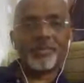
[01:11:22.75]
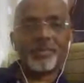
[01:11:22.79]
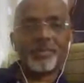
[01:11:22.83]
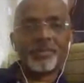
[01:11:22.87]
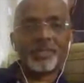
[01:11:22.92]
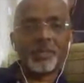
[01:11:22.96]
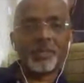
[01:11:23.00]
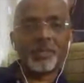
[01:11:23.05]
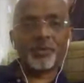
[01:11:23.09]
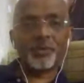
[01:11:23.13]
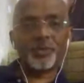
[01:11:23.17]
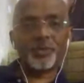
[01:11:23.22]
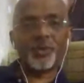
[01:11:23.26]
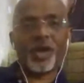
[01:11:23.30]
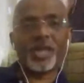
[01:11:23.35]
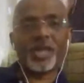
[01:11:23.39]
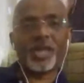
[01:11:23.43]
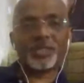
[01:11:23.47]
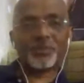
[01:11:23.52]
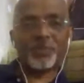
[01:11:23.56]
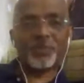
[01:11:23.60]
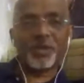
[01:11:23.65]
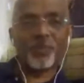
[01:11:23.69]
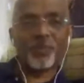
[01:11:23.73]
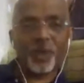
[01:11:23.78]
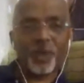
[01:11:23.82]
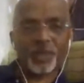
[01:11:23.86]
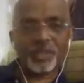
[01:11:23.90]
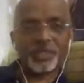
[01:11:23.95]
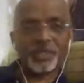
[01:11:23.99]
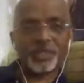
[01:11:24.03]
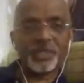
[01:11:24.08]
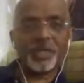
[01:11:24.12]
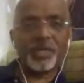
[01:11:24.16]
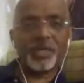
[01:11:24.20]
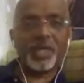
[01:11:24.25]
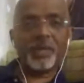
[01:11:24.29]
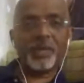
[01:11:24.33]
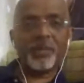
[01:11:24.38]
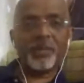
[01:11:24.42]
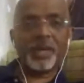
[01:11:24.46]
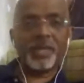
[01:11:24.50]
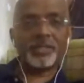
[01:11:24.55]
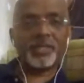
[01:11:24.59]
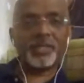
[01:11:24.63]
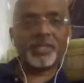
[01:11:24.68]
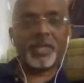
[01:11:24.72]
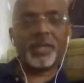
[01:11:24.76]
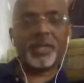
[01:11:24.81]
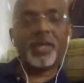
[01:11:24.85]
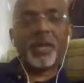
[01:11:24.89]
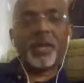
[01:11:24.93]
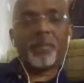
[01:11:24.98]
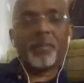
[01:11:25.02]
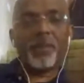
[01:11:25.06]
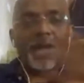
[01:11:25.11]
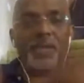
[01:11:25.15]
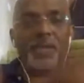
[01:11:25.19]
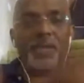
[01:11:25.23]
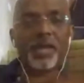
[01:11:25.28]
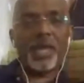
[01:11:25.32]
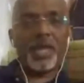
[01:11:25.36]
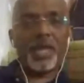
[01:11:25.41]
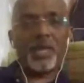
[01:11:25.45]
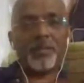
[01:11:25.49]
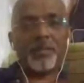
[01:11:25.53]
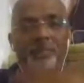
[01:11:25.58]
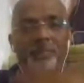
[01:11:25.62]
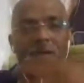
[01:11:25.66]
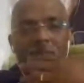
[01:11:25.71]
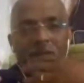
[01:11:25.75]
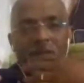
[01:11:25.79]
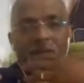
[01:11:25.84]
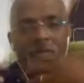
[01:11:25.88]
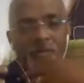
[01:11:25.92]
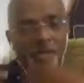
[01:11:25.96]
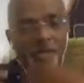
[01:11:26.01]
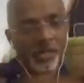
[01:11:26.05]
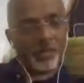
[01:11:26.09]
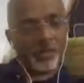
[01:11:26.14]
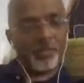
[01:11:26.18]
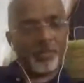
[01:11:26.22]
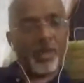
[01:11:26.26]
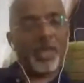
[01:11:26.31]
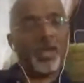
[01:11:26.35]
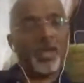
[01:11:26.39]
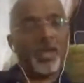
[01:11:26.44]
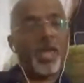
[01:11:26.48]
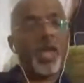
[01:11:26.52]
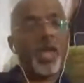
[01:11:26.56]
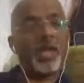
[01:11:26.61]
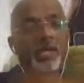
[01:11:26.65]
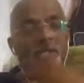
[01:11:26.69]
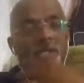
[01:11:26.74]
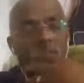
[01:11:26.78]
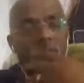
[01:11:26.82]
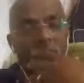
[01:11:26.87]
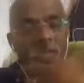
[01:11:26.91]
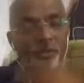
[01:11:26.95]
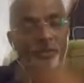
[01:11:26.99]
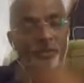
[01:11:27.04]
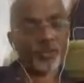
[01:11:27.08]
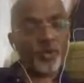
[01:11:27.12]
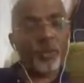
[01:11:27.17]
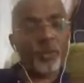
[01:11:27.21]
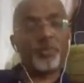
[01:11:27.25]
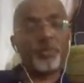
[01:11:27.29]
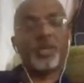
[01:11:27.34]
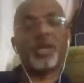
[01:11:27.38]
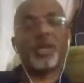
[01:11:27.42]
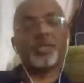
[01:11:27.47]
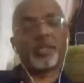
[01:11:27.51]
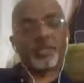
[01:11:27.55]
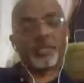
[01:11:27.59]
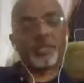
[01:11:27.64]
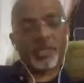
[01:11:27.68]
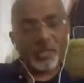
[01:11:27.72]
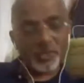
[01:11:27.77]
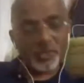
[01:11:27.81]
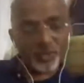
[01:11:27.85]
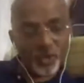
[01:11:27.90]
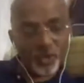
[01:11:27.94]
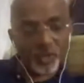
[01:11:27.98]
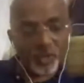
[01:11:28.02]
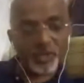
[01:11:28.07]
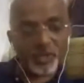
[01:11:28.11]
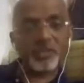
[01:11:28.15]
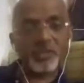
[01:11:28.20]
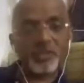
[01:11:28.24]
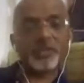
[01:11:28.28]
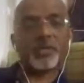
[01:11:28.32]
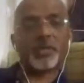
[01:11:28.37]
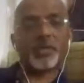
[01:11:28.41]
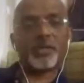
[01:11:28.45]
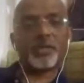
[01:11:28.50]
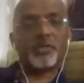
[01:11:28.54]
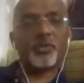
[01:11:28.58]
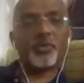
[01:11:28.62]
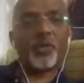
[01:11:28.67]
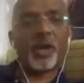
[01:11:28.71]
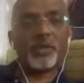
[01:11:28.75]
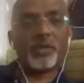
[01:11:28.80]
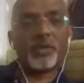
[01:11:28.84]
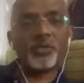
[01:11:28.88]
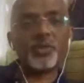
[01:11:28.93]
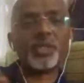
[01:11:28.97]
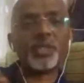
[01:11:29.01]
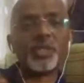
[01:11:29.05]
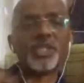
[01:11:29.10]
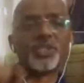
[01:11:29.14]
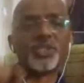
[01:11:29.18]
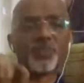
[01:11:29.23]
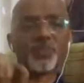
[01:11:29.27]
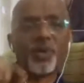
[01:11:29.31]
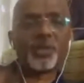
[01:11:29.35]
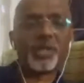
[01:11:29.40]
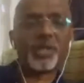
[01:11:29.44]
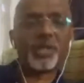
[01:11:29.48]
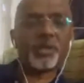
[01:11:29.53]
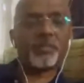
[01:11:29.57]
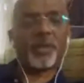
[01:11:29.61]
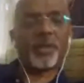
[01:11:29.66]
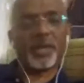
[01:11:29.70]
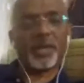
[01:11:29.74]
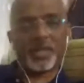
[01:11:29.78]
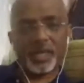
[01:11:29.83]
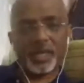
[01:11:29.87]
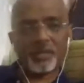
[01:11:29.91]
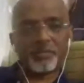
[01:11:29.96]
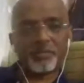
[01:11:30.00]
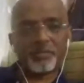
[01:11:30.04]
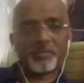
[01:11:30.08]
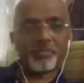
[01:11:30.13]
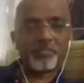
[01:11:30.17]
Suppose you ask me, what is your name? And I say, my name, my age, and so many other things. Not necessary. You just wanted my name.